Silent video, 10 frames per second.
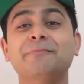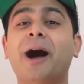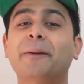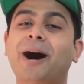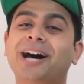the
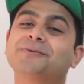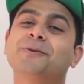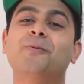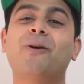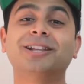My
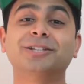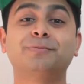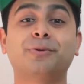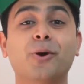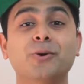Passport
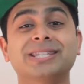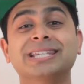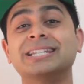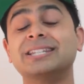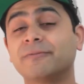Wireless Pro is
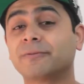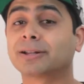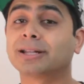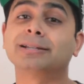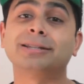significantly